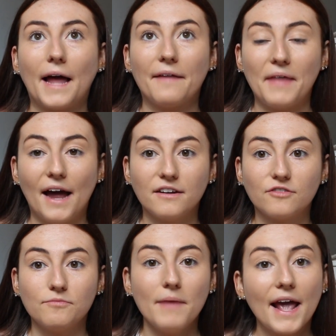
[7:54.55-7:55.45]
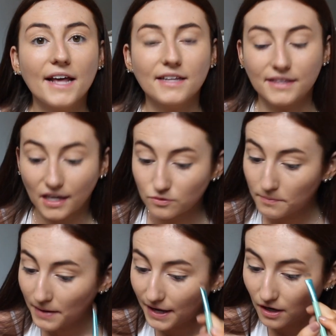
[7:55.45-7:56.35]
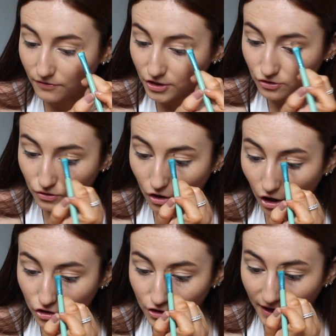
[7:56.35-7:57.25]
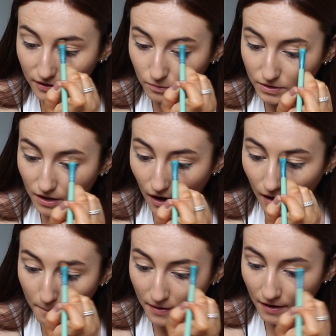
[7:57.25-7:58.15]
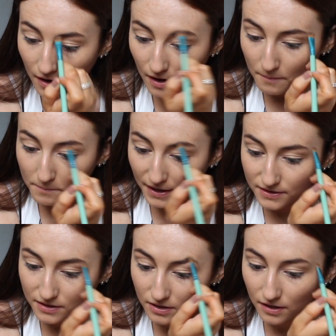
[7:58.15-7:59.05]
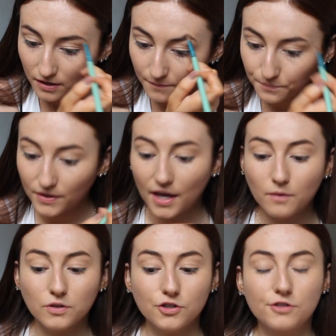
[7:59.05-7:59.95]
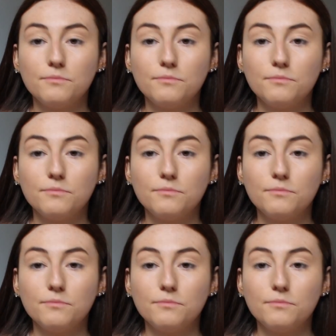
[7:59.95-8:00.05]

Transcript: at the end of May, like that's when my original contract was up, but it was just